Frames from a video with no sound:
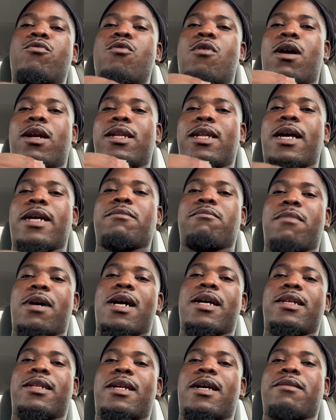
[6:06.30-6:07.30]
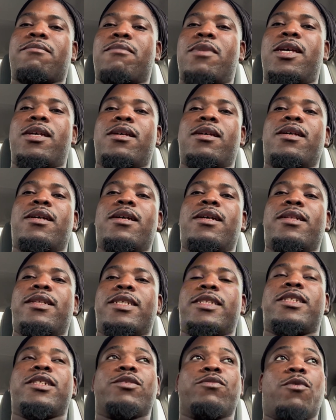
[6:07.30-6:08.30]
are like-minded like me.
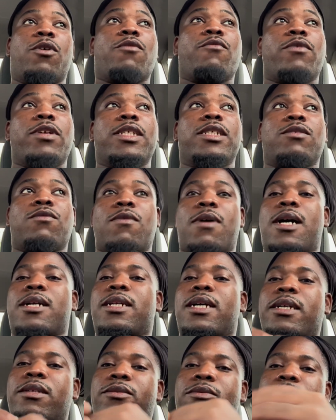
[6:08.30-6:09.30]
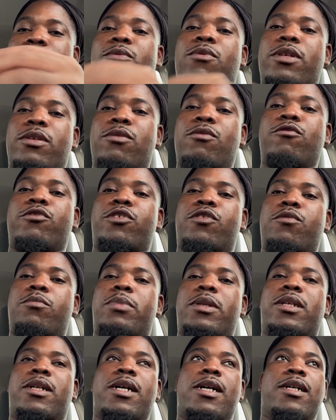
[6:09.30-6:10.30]
This is one reason why I like doing YouTube,
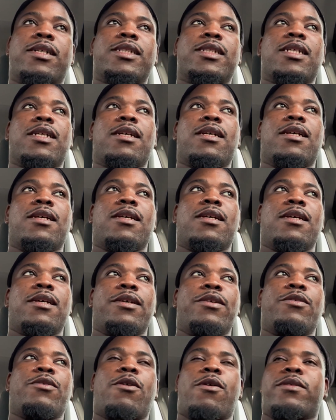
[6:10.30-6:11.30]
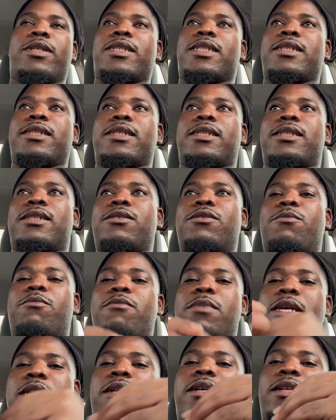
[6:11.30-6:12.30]
because you know, it's
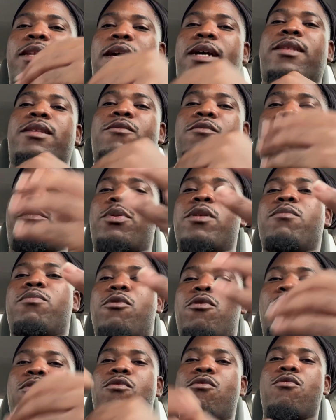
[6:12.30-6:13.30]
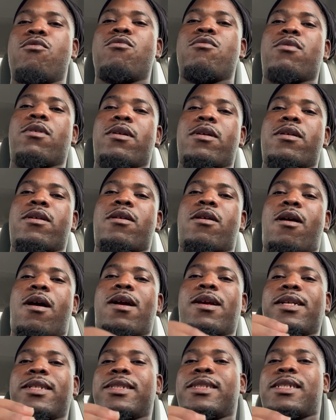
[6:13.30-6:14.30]
me connecting with people who are
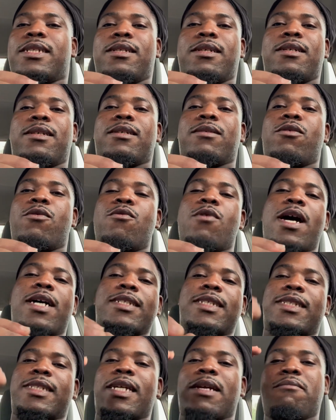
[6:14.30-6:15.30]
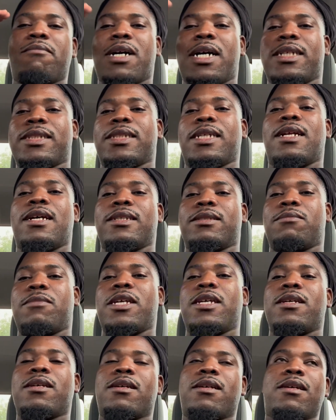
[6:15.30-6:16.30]
who has the same mindset as
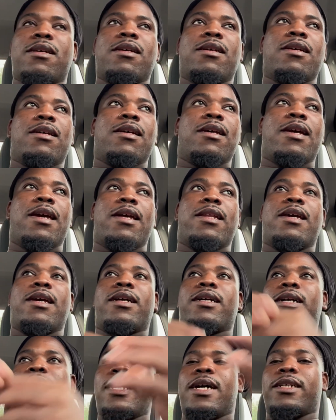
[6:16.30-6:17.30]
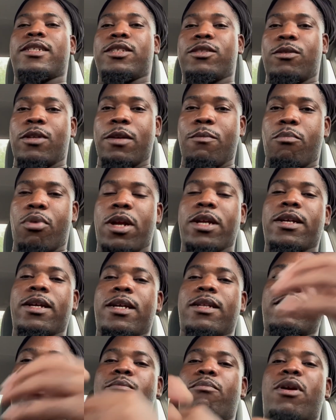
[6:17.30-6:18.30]
me, and it connects, it bring
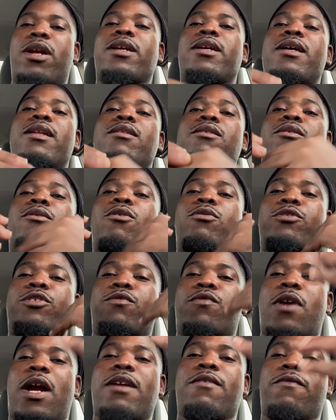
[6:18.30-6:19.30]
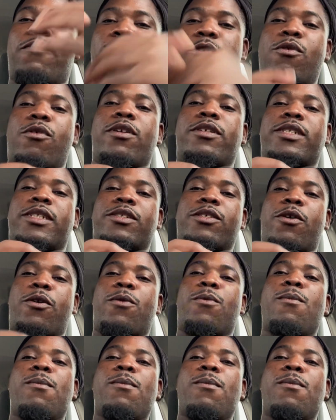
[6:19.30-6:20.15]
in those right viewers. So